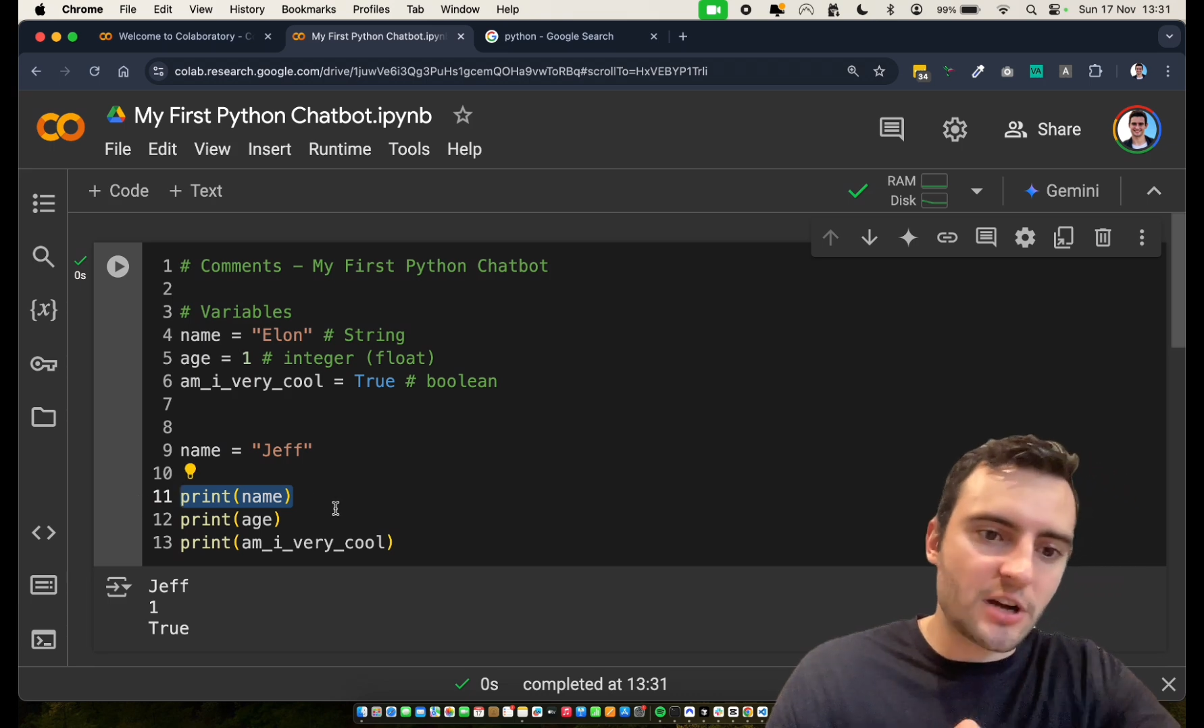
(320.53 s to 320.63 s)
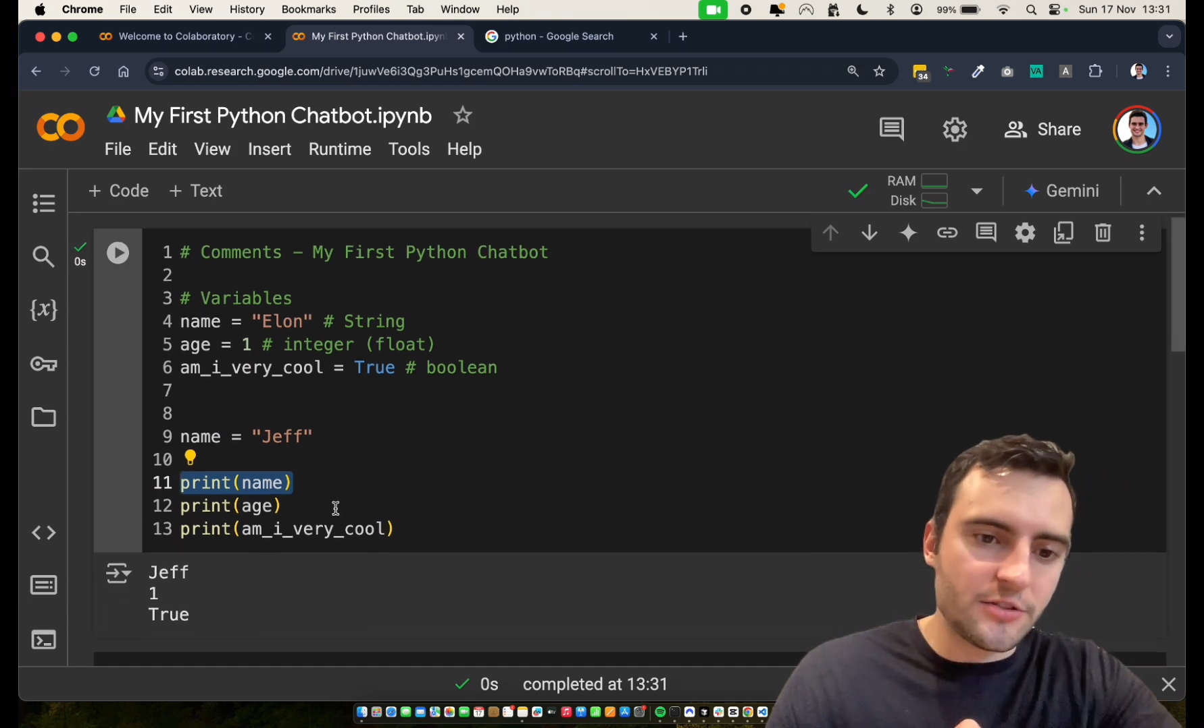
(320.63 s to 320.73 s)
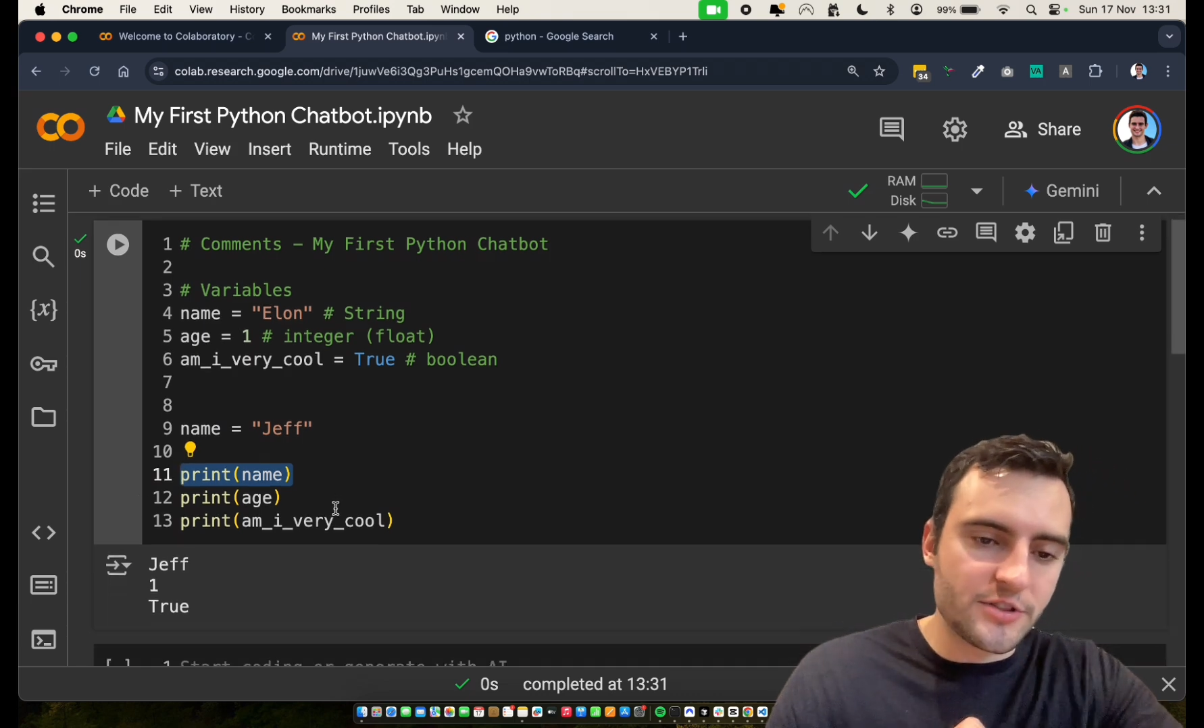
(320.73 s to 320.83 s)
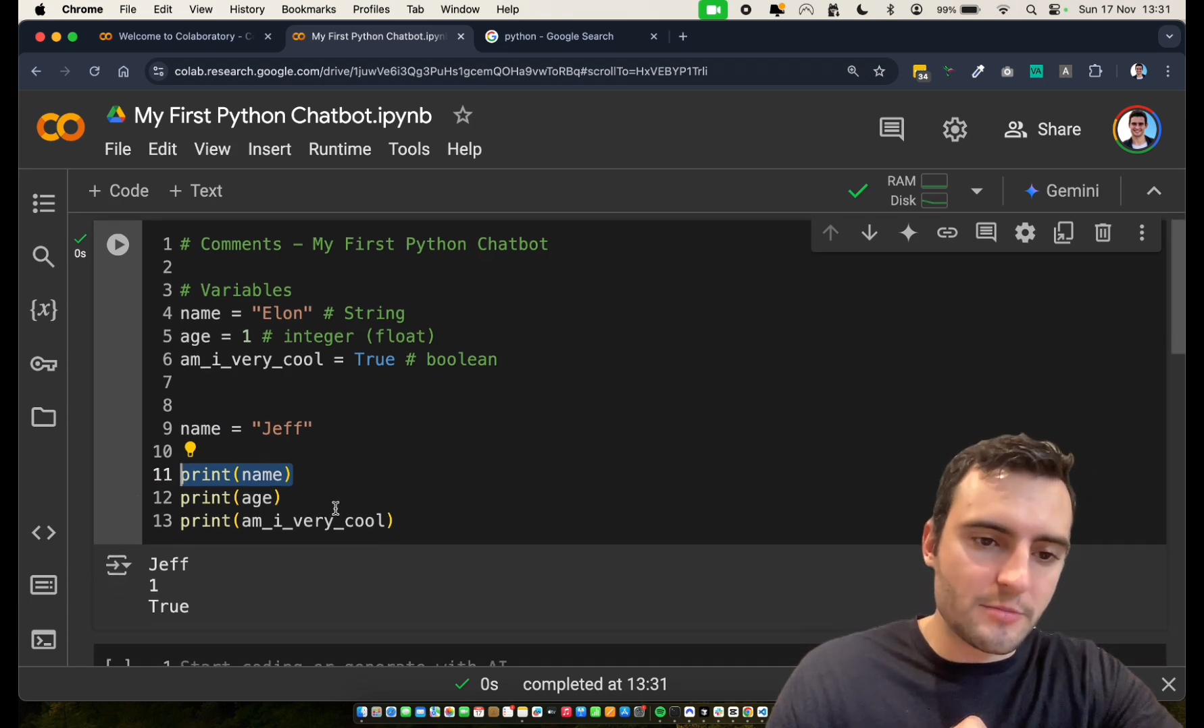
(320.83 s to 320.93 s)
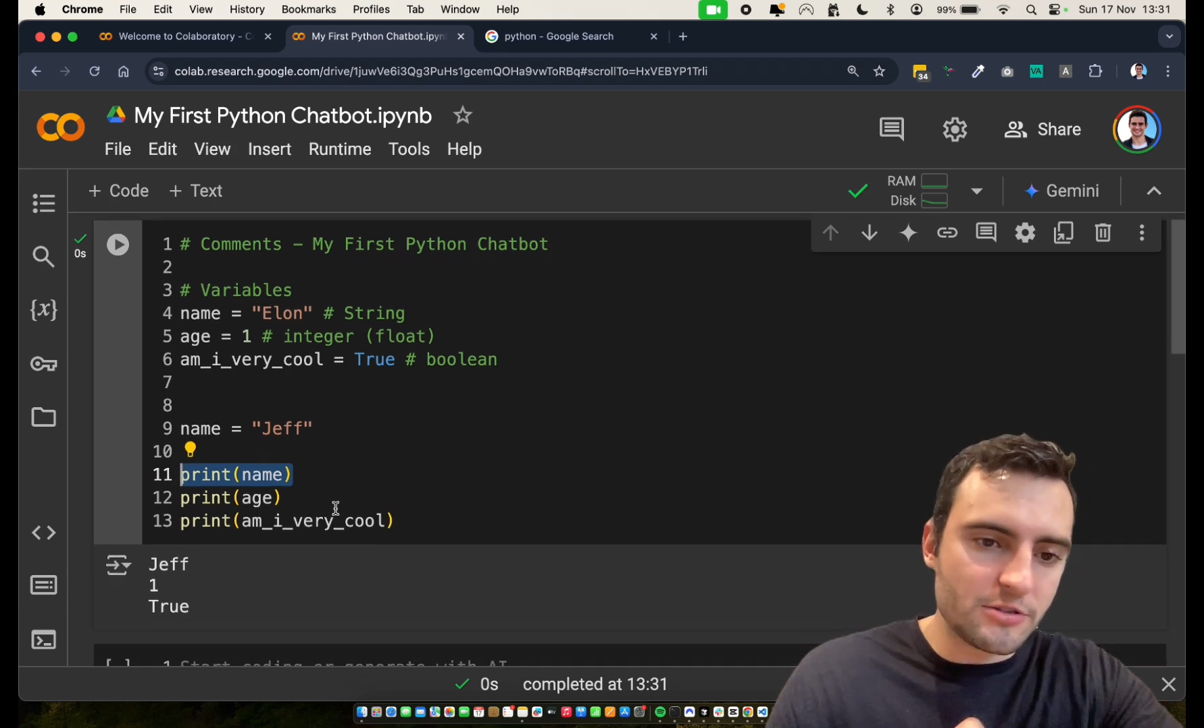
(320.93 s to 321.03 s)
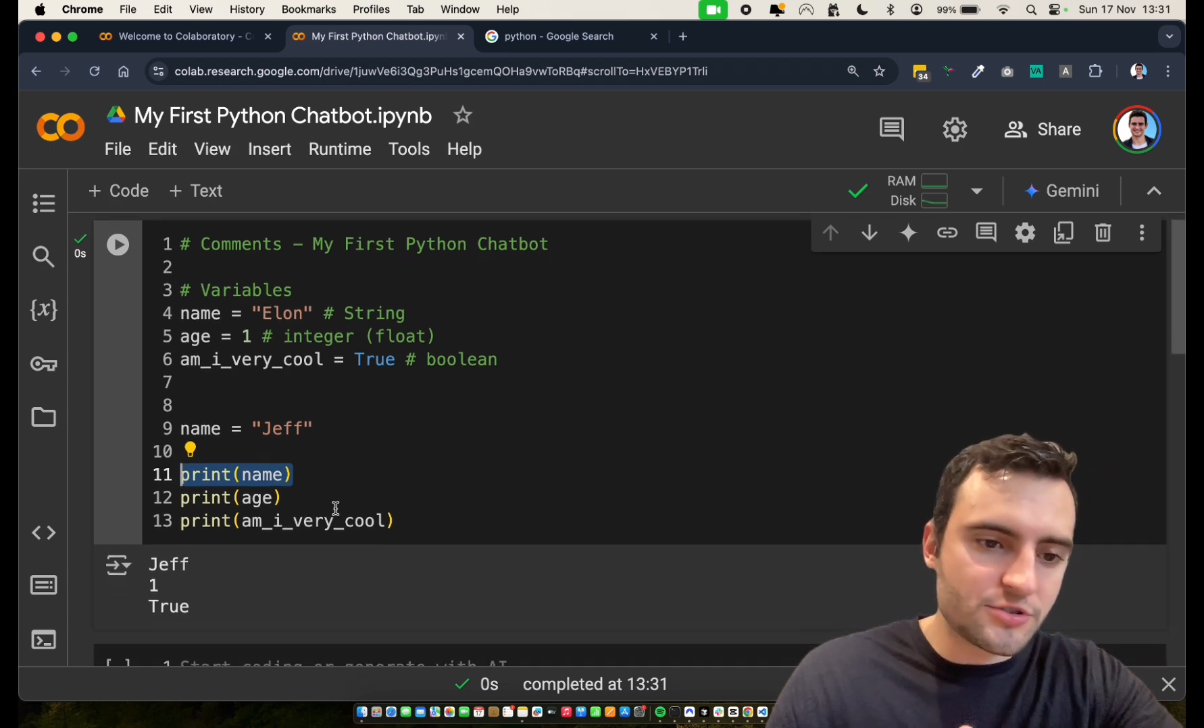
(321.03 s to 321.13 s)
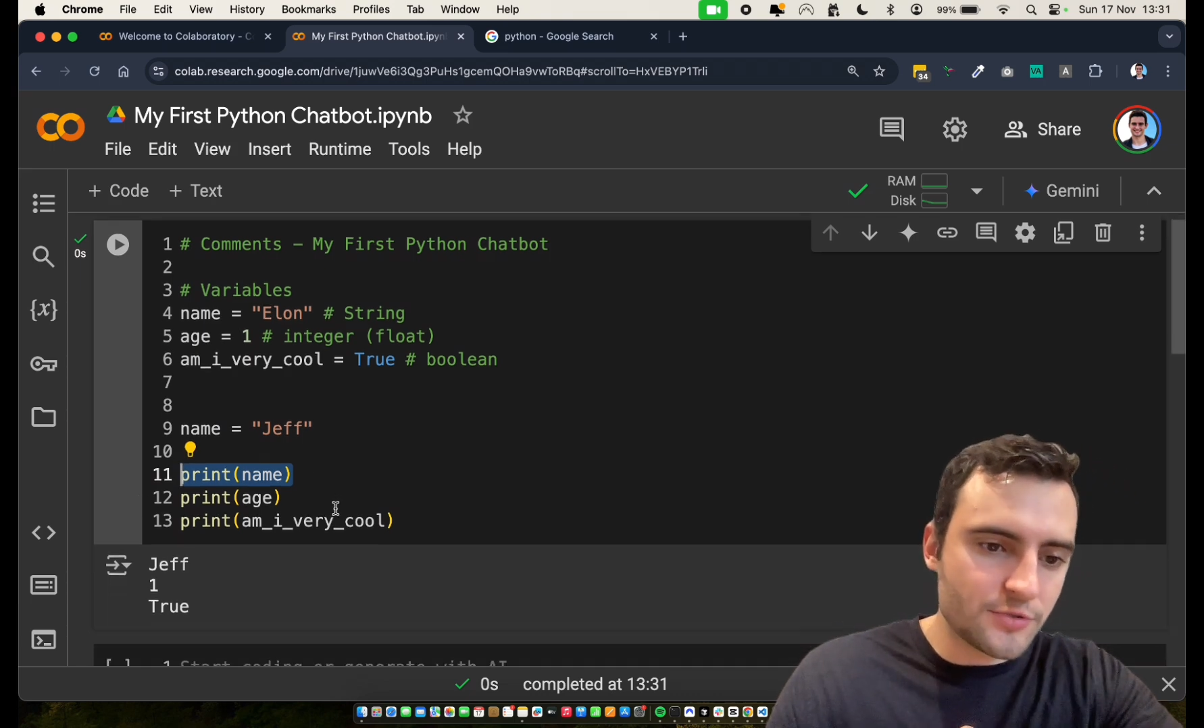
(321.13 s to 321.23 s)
gotten the most